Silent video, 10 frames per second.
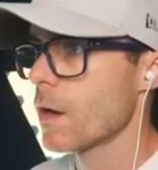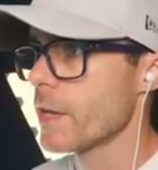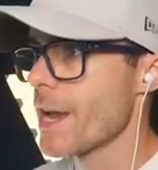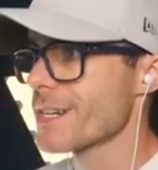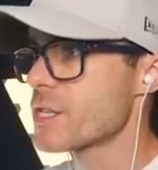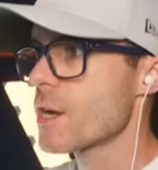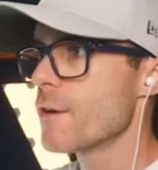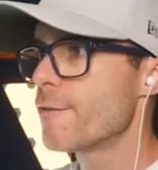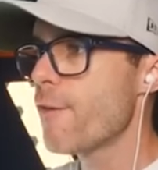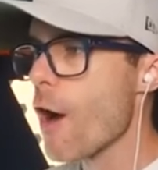yes,
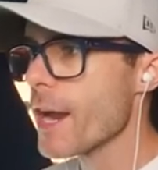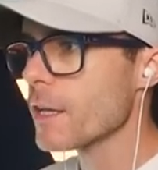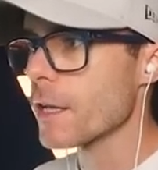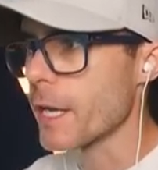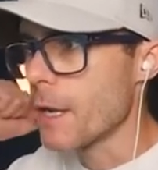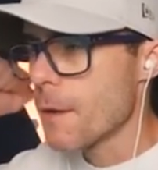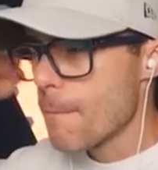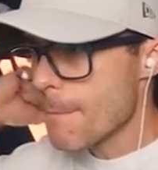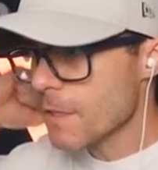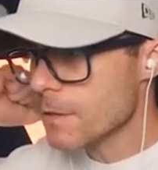finally!
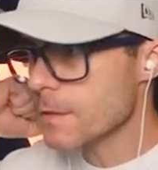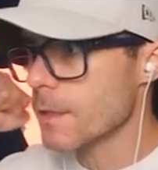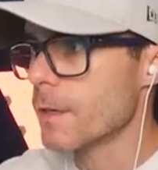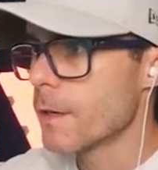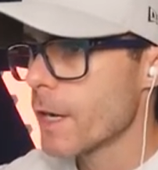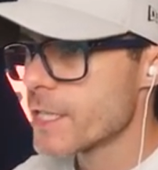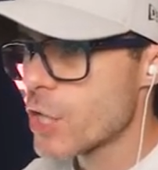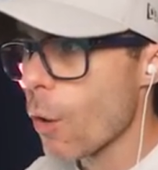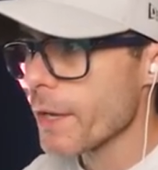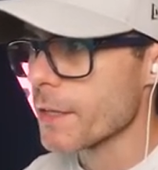Ugh, a
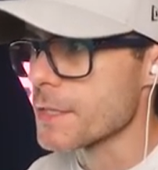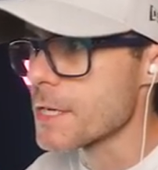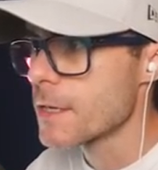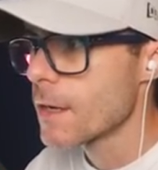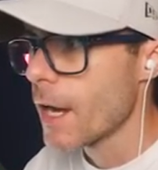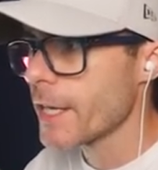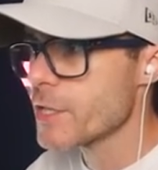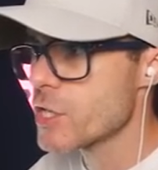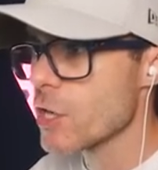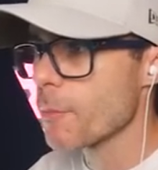toilet! I can
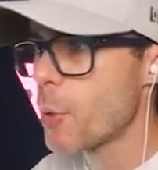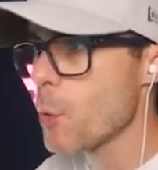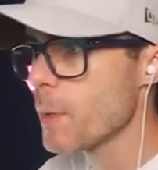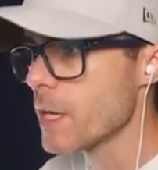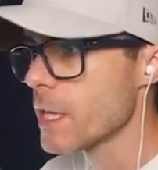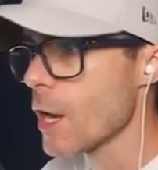stop pooping in the